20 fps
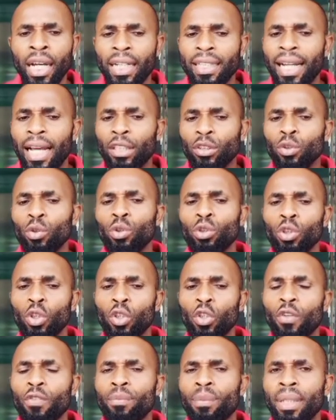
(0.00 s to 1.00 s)

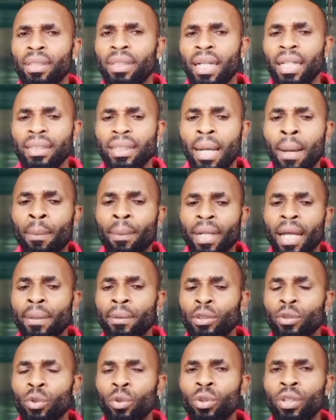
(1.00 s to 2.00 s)
Dissolution of metals and
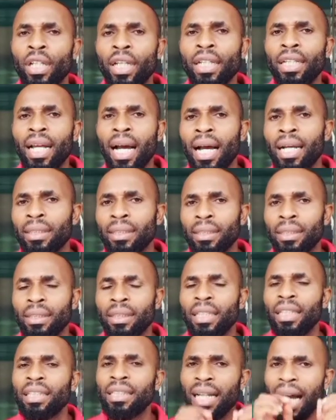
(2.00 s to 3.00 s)
limestone in acid
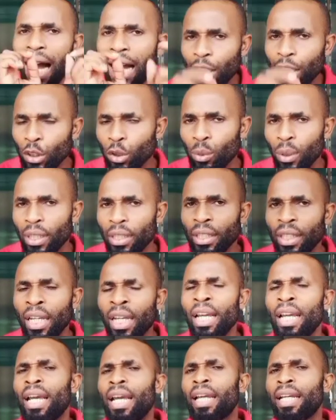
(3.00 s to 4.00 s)
is actually
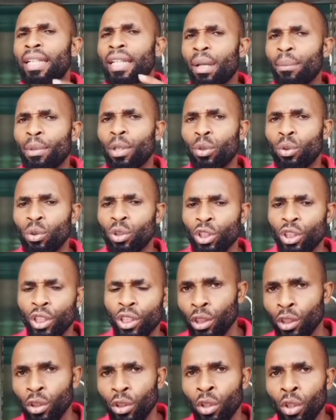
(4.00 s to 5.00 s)
a chemical
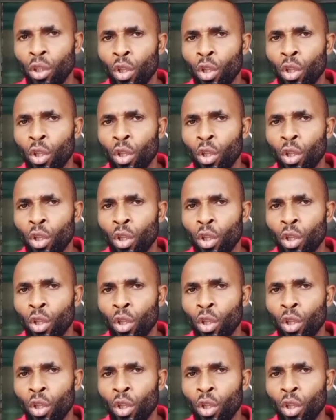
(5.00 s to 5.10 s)
change.